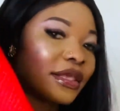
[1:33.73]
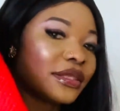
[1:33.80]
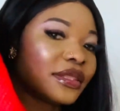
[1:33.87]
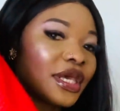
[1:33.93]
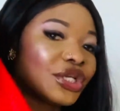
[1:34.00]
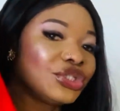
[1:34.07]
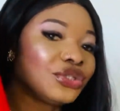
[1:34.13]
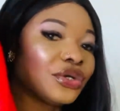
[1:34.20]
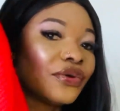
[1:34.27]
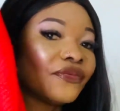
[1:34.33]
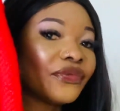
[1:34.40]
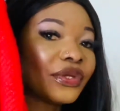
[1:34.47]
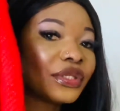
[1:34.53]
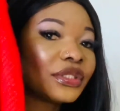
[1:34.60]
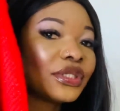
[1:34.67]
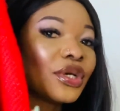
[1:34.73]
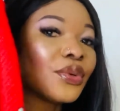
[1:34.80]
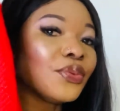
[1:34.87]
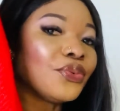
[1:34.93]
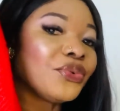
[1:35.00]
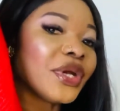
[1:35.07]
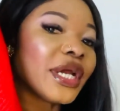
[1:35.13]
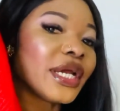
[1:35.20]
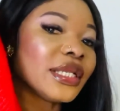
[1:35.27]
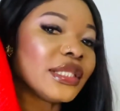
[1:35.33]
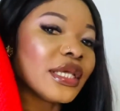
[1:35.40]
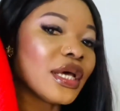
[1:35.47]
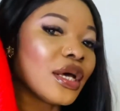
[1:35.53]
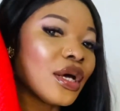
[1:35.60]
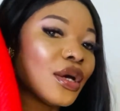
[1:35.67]
the texture of this red
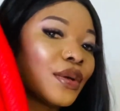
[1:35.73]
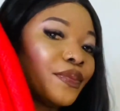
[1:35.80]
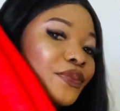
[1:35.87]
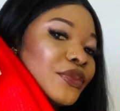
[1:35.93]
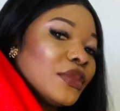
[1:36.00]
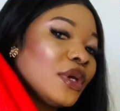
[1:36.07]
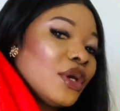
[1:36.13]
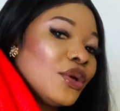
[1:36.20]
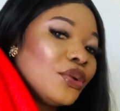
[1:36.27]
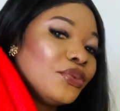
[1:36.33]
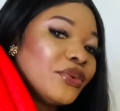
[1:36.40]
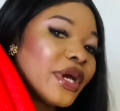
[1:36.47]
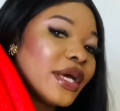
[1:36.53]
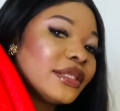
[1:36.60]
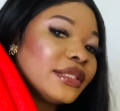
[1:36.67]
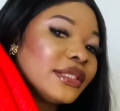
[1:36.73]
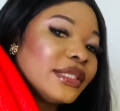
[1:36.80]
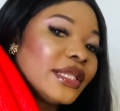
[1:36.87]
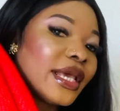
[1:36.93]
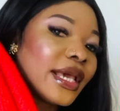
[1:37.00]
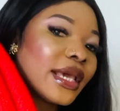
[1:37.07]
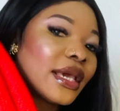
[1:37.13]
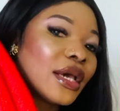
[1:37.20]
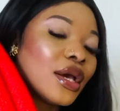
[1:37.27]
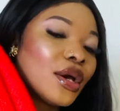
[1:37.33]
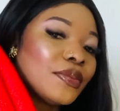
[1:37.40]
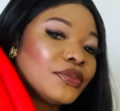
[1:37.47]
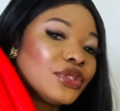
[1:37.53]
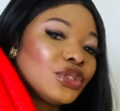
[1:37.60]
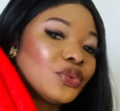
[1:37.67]
round neck
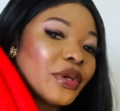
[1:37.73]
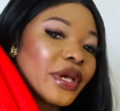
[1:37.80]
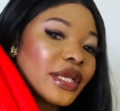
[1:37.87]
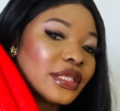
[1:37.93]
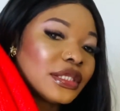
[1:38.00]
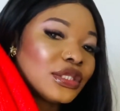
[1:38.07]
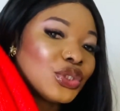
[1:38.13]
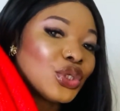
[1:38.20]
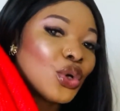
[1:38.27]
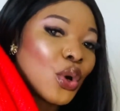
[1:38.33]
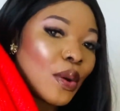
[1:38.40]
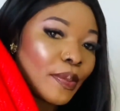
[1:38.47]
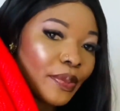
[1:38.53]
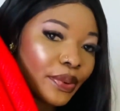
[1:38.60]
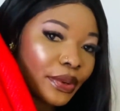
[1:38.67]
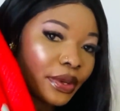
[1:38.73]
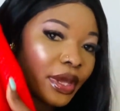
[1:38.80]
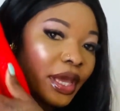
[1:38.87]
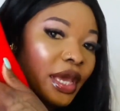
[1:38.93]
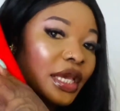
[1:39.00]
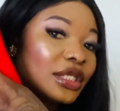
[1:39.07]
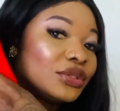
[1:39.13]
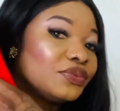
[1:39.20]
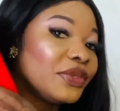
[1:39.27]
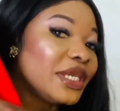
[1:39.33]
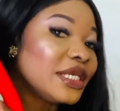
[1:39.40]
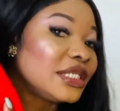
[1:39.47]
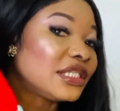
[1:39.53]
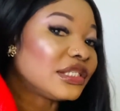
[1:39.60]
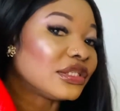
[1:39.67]
sweat top. It's really
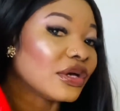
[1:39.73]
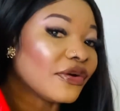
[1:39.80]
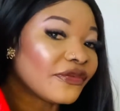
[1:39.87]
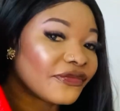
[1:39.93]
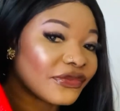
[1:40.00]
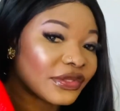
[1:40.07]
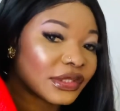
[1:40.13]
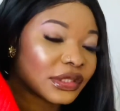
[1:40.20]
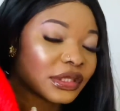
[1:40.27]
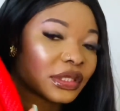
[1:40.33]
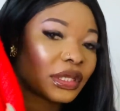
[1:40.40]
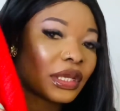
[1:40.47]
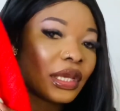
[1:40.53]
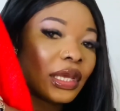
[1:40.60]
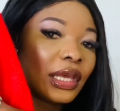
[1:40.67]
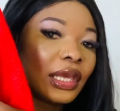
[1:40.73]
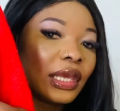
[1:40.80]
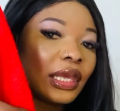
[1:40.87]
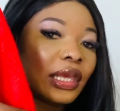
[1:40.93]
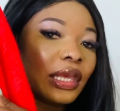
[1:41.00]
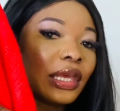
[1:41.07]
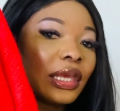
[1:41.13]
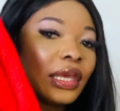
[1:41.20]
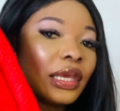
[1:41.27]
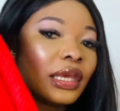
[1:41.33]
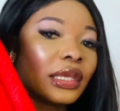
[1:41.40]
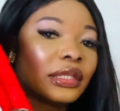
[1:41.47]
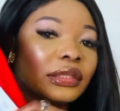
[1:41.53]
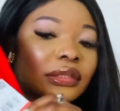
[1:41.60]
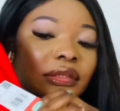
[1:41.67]
soft,
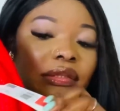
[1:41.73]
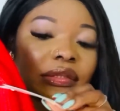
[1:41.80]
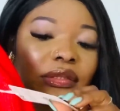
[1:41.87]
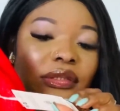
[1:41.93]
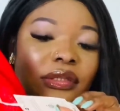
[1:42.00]
and